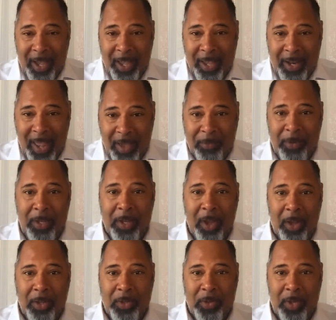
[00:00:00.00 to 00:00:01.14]
in every
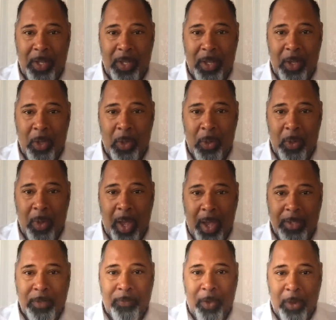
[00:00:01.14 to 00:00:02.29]
country who
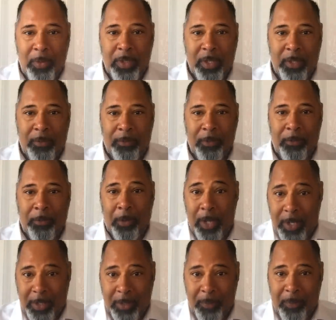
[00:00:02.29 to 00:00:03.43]
has voted for
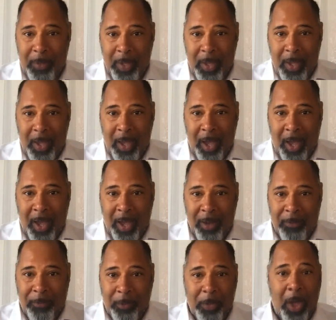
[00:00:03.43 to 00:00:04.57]
freedom
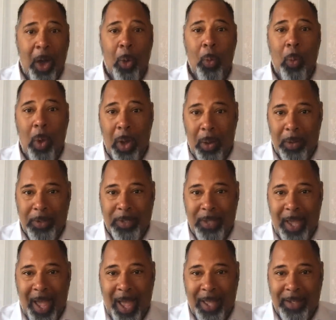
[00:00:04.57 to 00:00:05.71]
for the whole world,
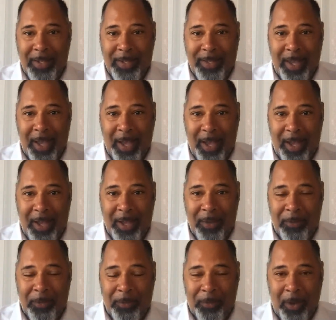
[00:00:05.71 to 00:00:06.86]
and
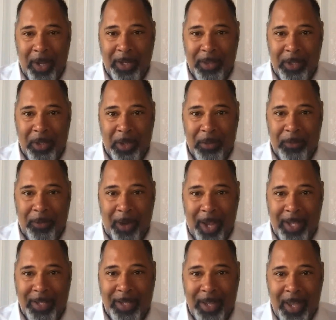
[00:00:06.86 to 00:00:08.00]
for fighting the good
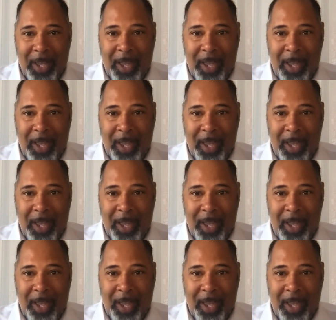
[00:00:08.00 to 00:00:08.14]
fight.